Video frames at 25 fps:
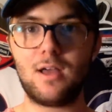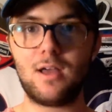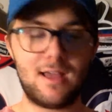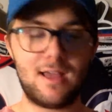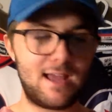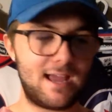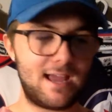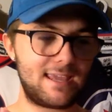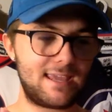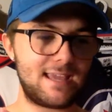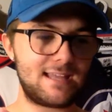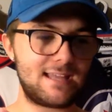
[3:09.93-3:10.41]

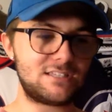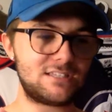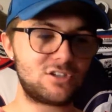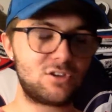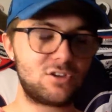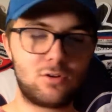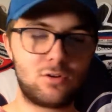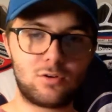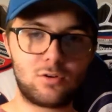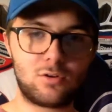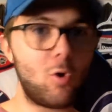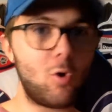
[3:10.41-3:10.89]
against
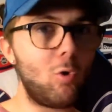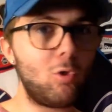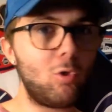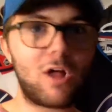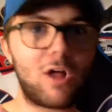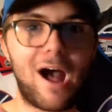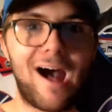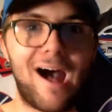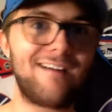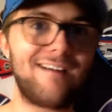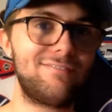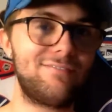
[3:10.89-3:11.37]
Cole
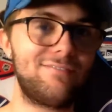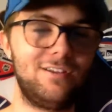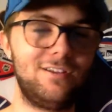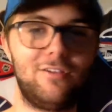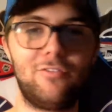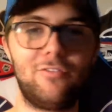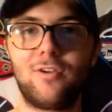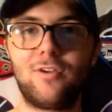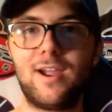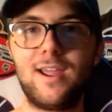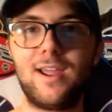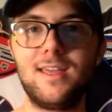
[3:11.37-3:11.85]
Caulfield,
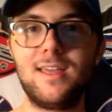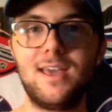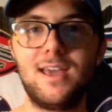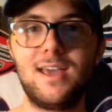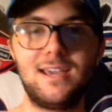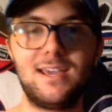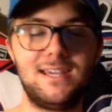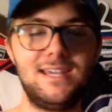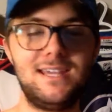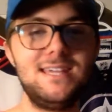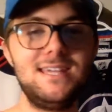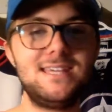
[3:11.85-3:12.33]
right?
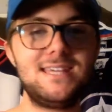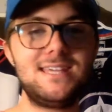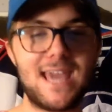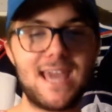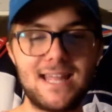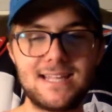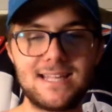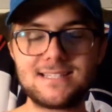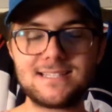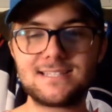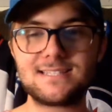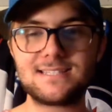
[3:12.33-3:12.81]
He
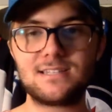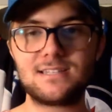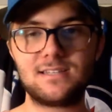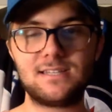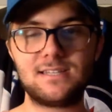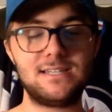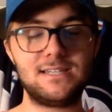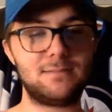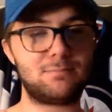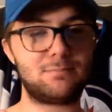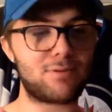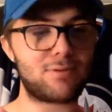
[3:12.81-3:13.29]
gets
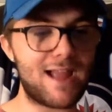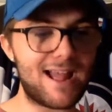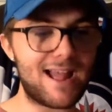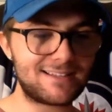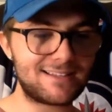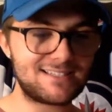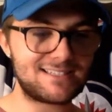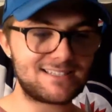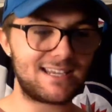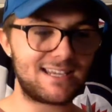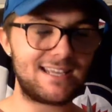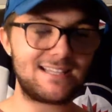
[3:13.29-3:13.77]
to
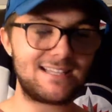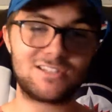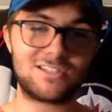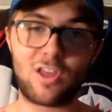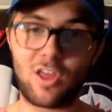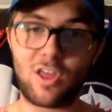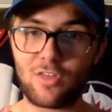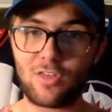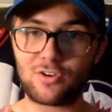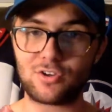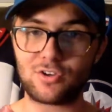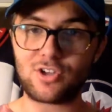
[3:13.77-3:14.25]
practice against
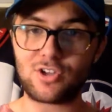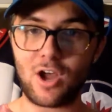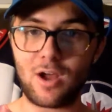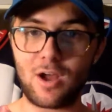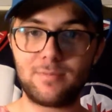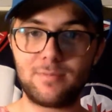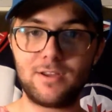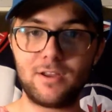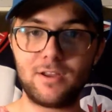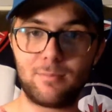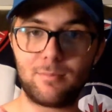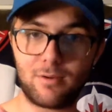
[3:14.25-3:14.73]
the other
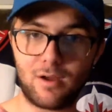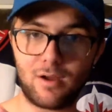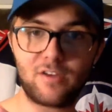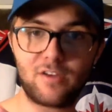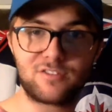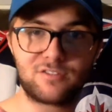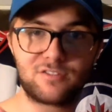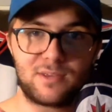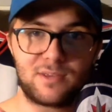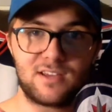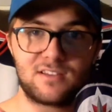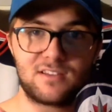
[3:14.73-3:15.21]
top tier
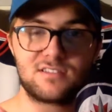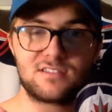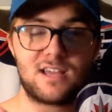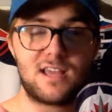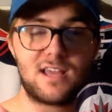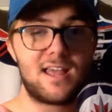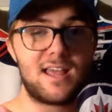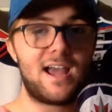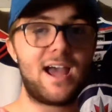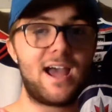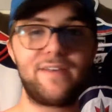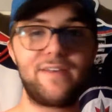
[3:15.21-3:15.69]
prospects.
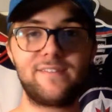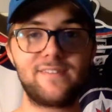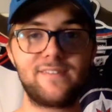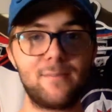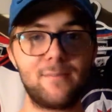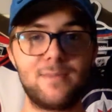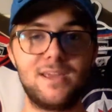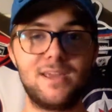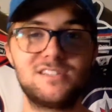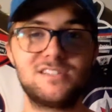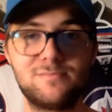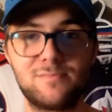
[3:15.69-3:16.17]
I think that
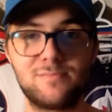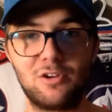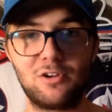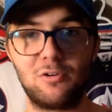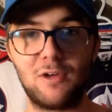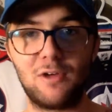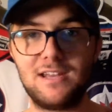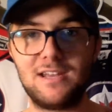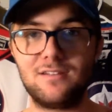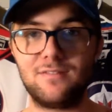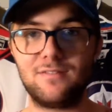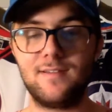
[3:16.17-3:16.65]
makes him a
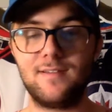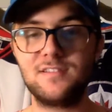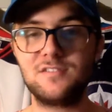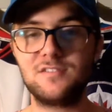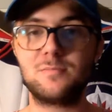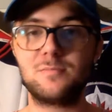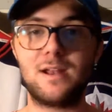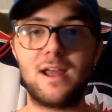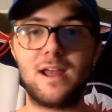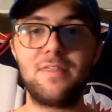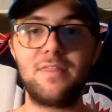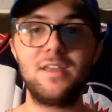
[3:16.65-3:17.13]
great
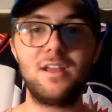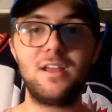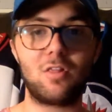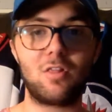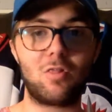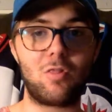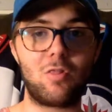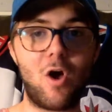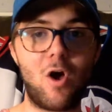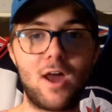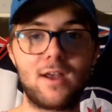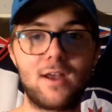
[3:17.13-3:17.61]
defenseman. I think a
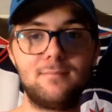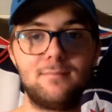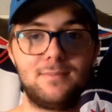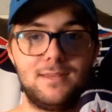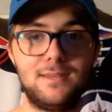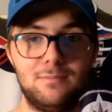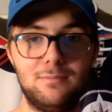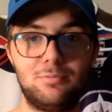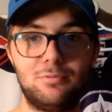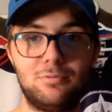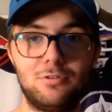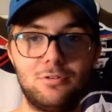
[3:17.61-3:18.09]
lot of
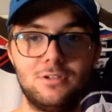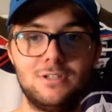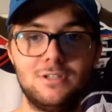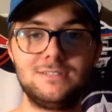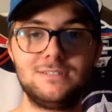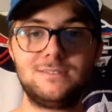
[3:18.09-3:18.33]
people